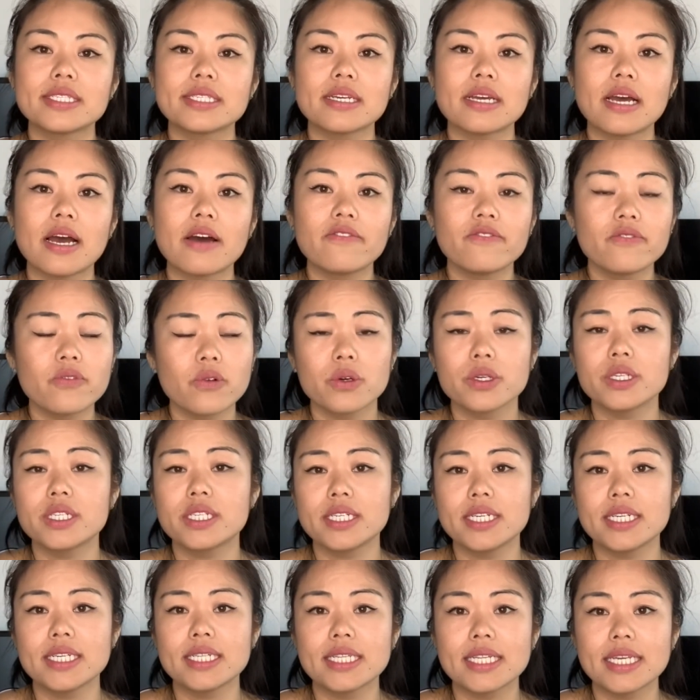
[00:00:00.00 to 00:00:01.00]

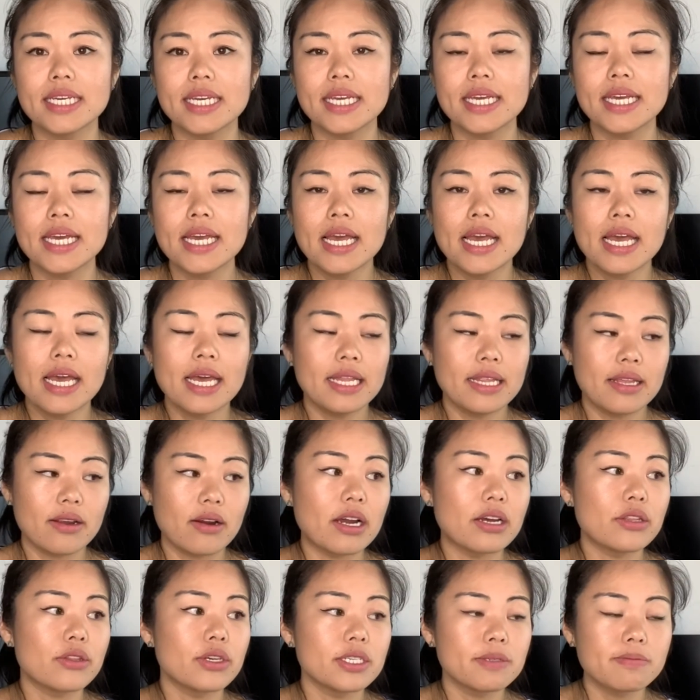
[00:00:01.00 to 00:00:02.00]
unfortunately, there
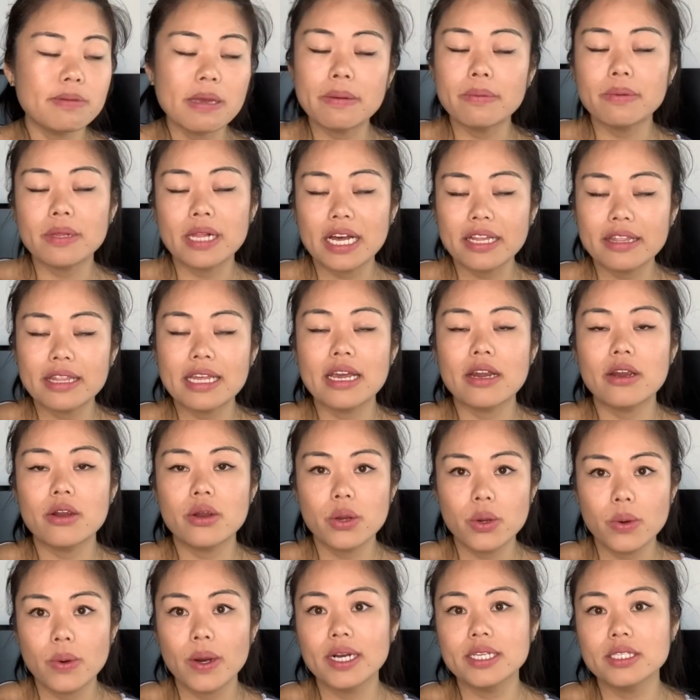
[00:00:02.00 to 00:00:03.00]
are those people out there
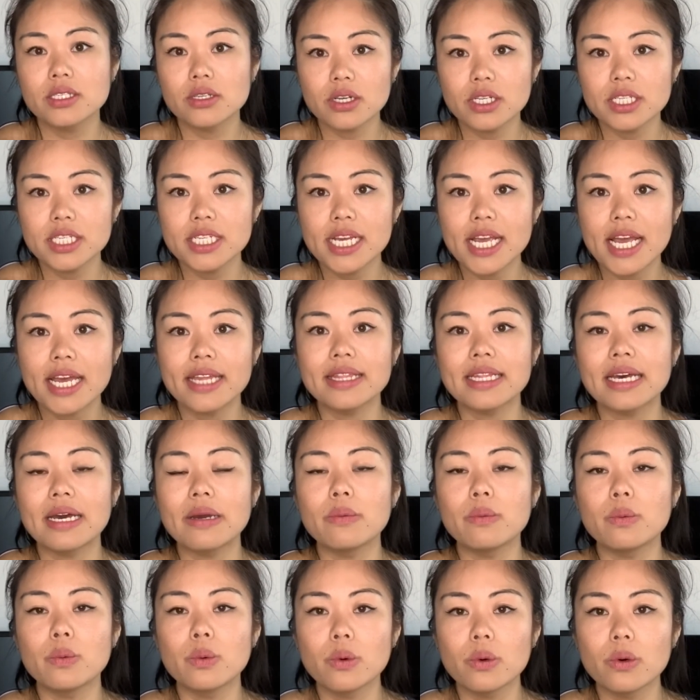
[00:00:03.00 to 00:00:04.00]
who are dodgy and they
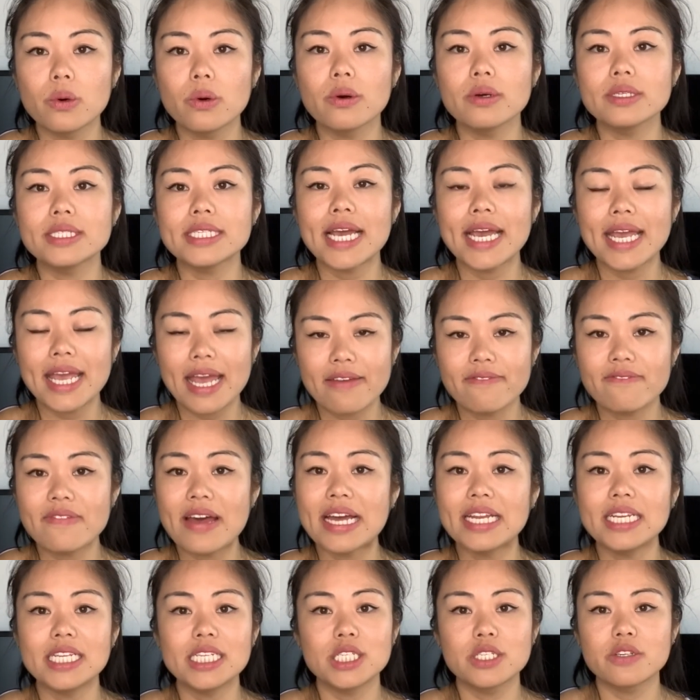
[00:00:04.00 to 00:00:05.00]
will take
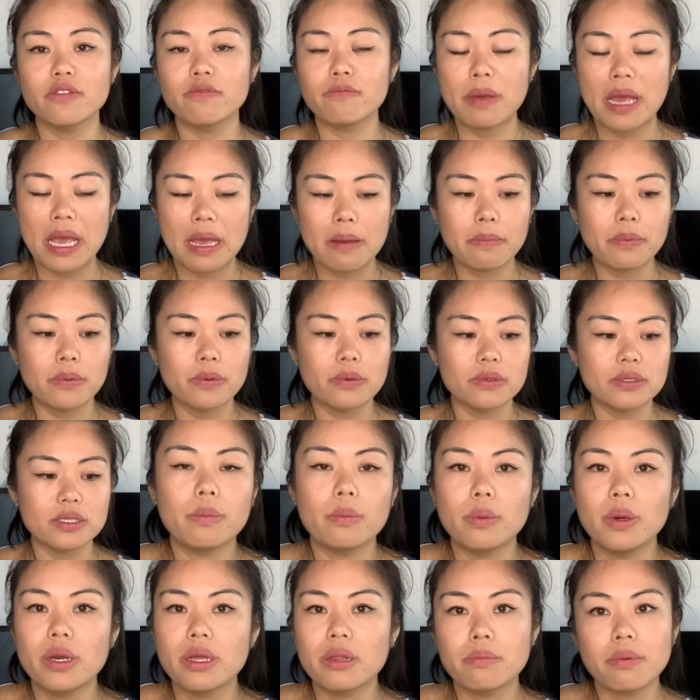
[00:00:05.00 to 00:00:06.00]
advantage of people
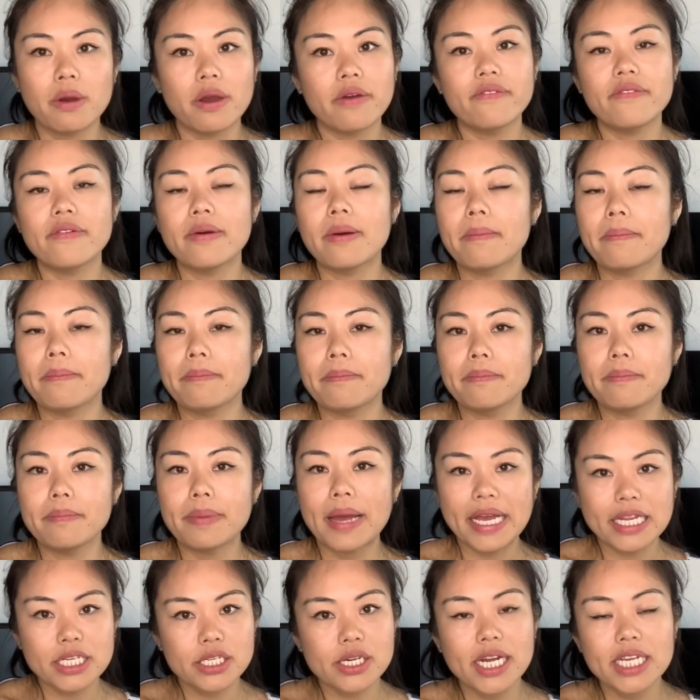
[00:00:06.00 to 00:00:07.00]
with both
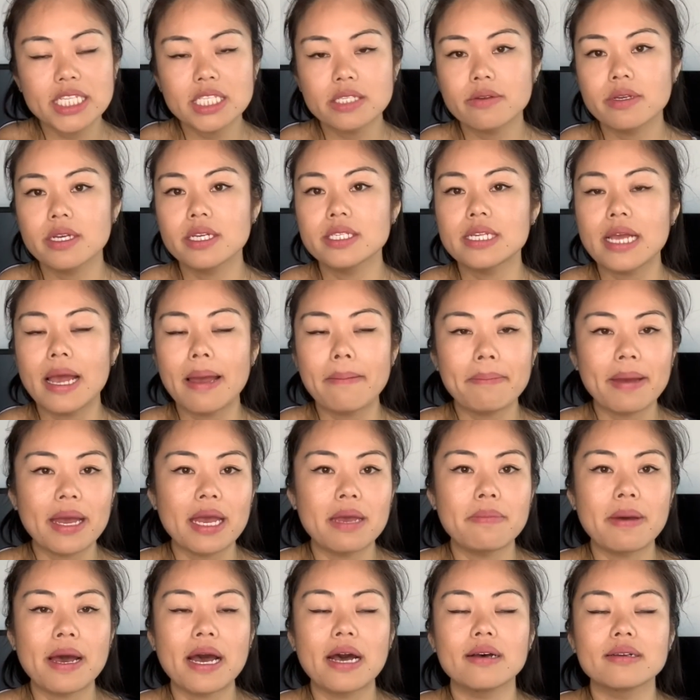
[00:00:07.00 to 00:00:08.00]
bank transfers and
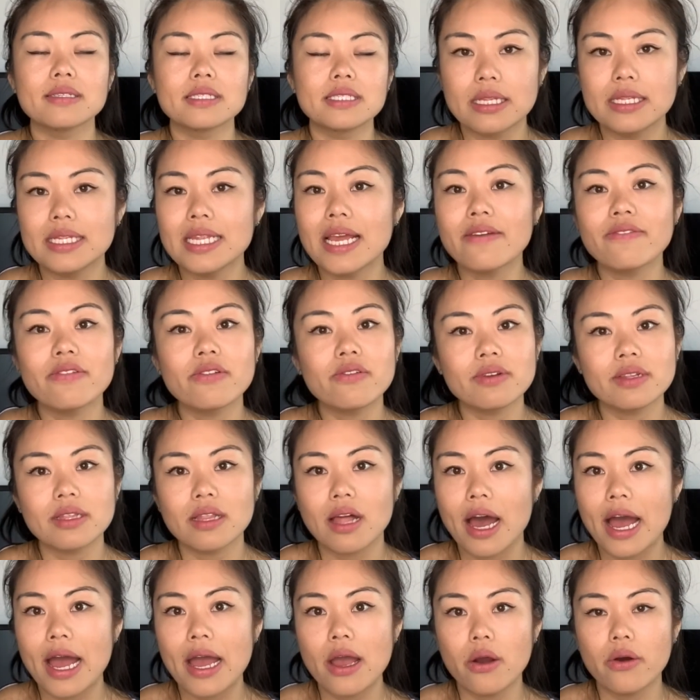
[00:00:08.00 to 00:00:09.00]
PayPals. Never
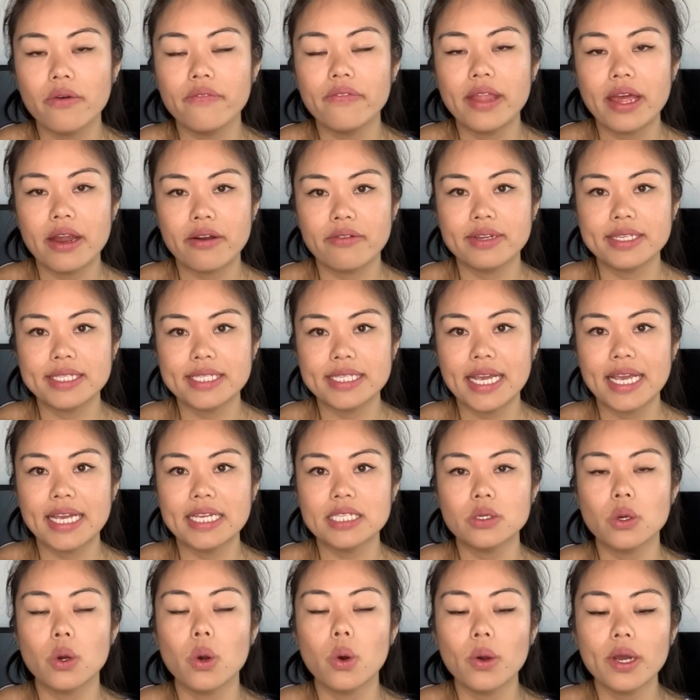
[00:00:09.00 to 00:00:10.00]
rely on their
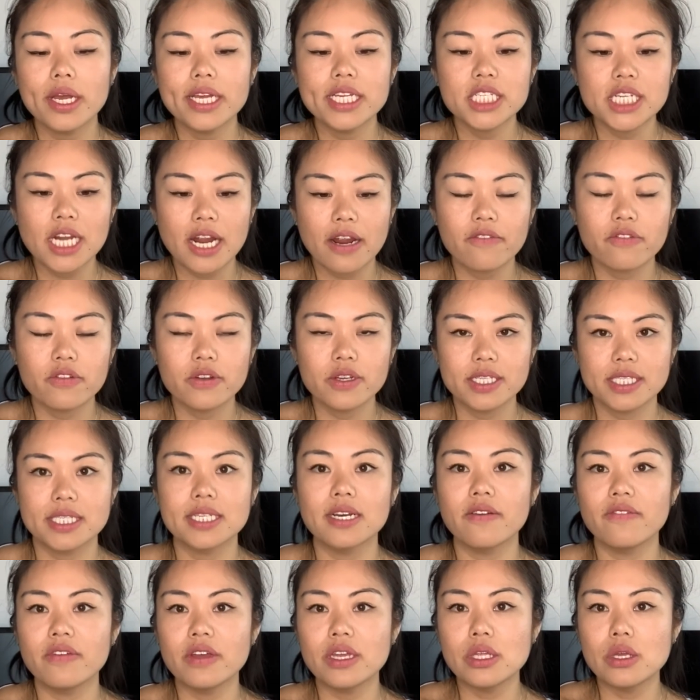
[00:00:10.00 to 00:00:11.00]
receipts. Always check for
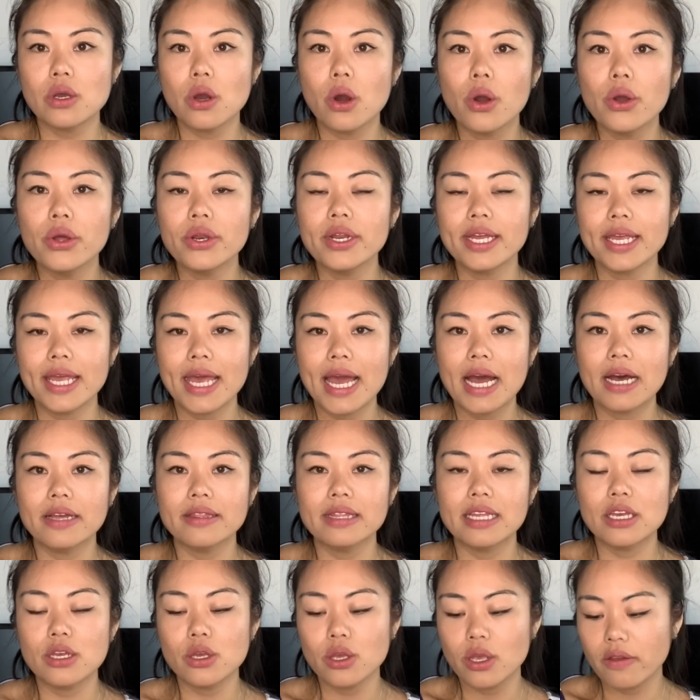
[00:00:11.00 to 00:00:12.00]
yourself in your own account
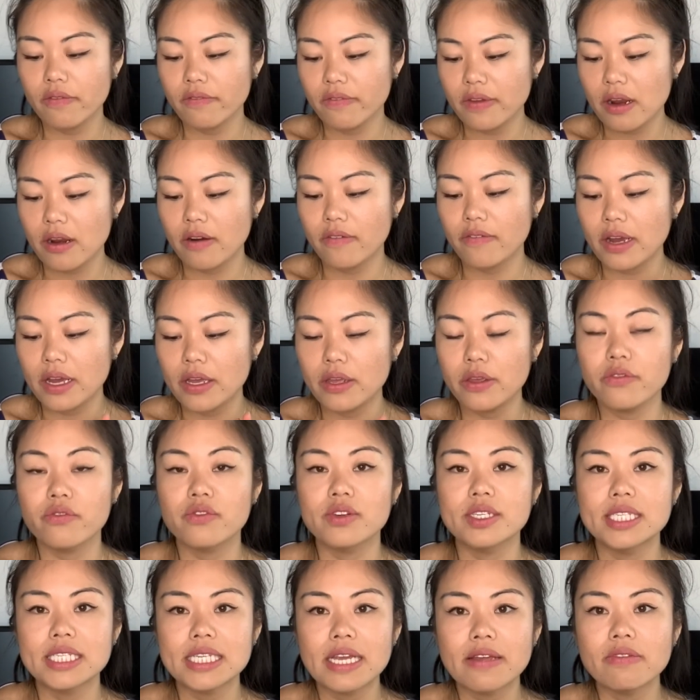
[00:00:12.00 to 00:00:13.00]
that you can verify you've
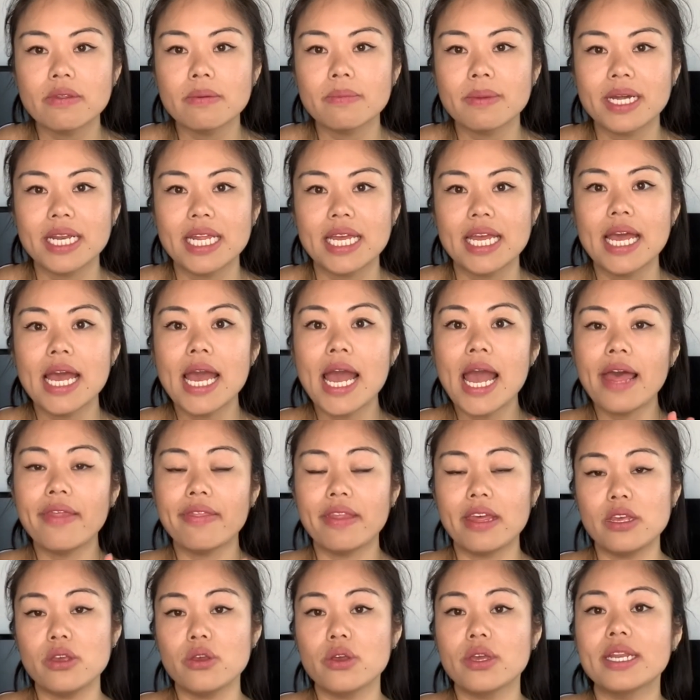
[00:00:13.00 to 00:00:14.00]
received the money
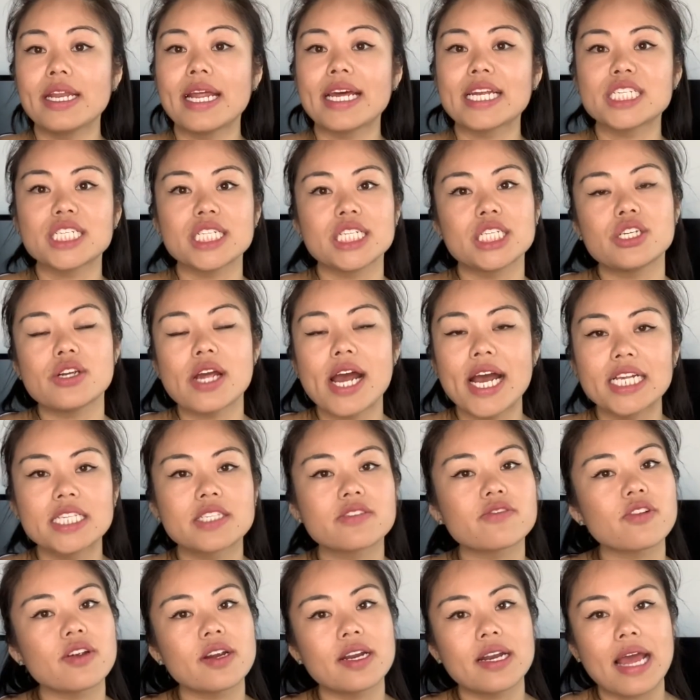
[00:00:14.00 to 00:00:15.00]
and that you can actually
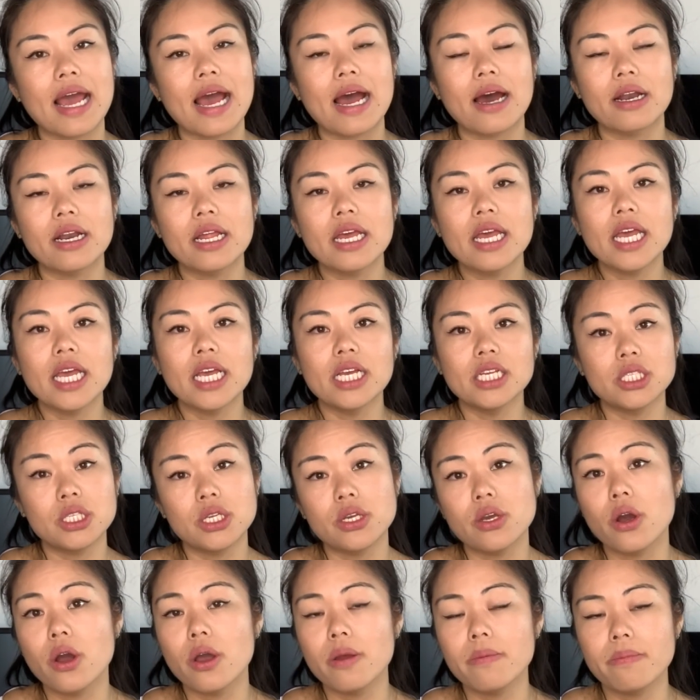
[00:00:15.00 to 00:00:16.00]
transfer it out into
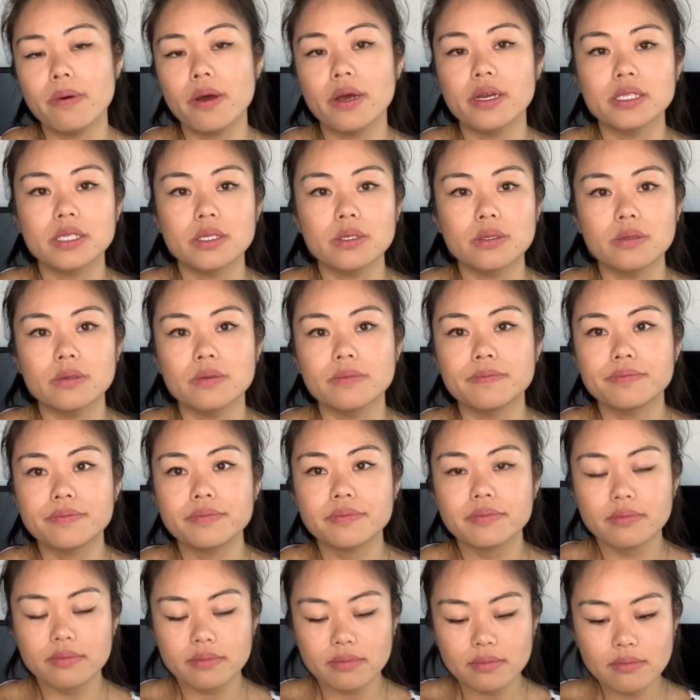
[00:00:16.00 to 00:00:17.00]
your own personal
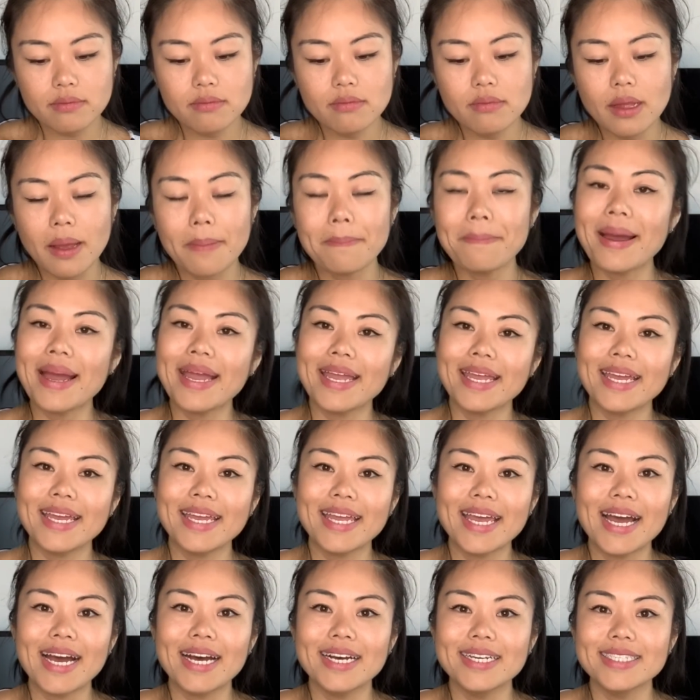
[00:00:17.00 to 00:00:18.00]
bank
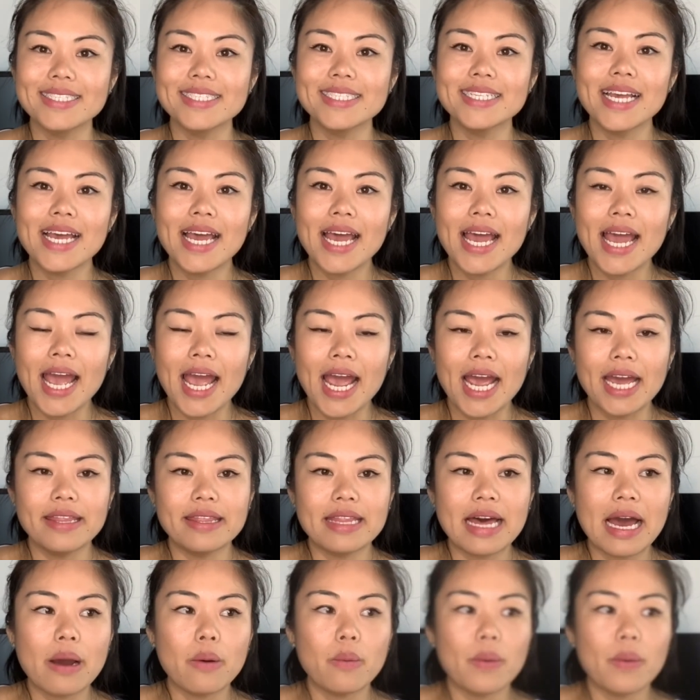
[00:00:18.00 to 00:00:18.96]
accounts. And that